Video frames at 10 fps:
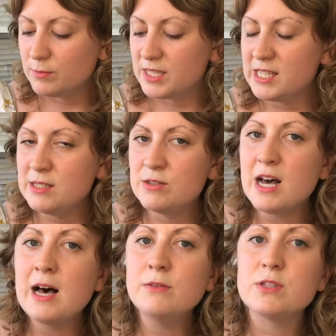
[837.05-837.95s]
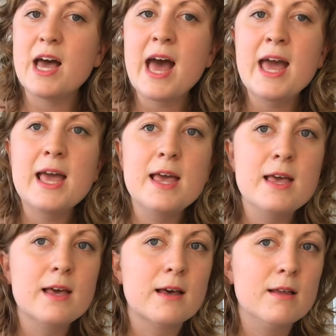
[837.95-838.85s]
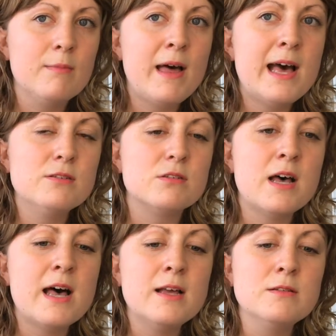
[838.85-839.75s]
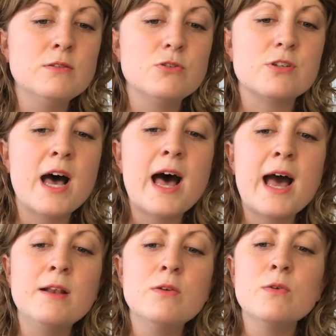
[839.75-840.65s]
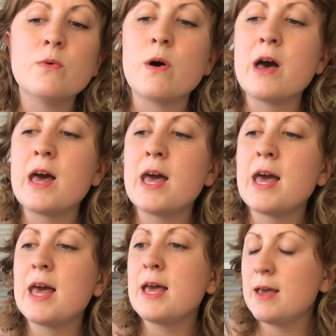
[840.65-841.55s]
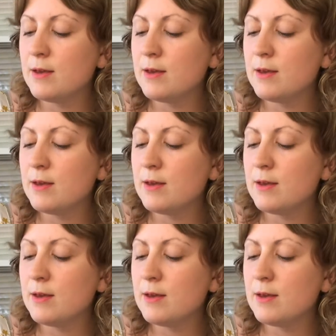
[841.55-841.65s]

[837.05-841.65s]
Please don't take my sunshine away.